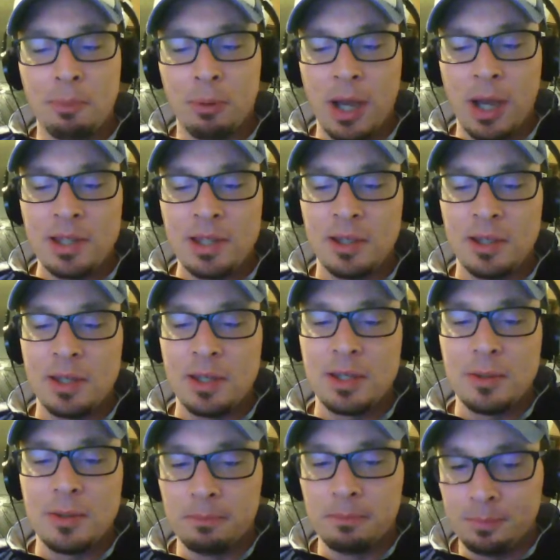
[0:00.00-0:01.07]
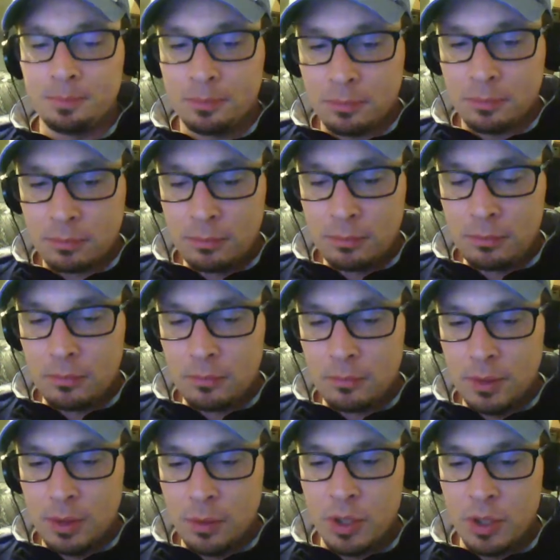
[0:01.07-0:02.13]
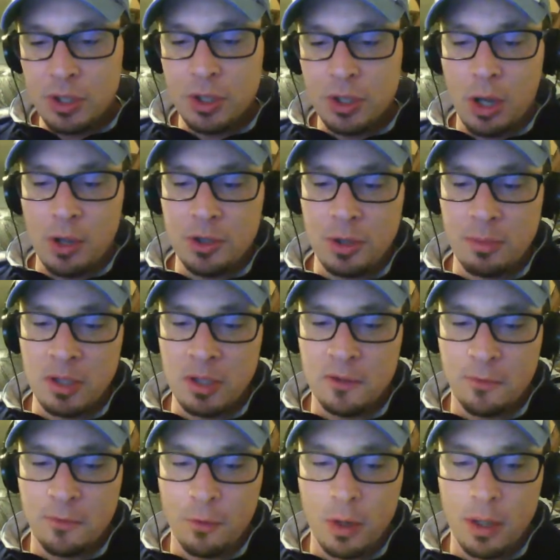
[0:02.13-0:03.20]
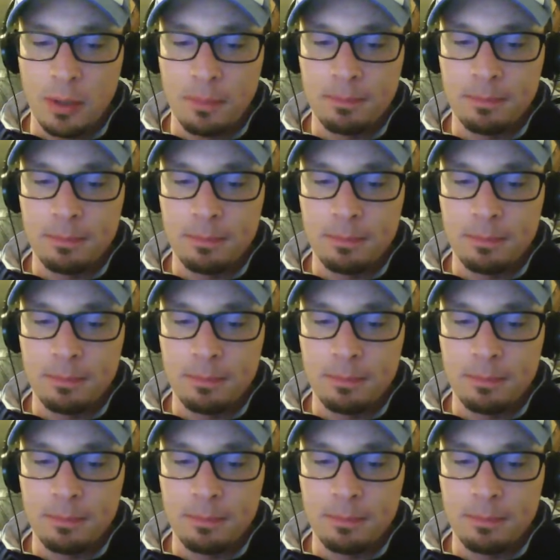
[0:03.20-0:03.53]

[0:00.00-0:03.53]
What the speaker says: priceless, which also means free,